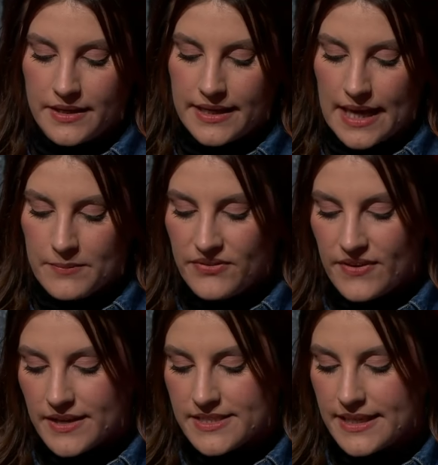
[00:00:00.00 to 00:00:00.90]
can be
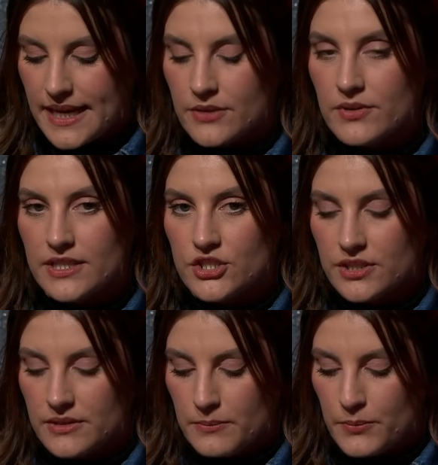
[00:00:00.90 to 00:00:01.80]
found in any
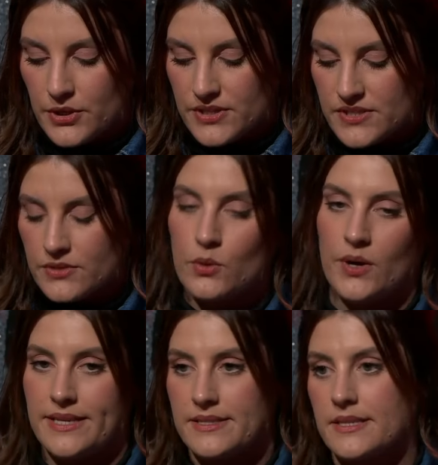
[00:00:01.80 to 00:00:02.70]
religion, person or
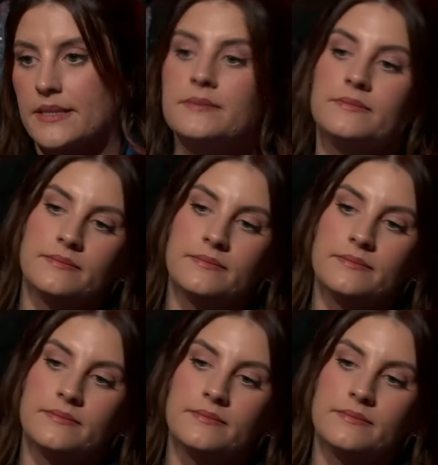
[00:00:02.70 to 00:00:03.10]
entity?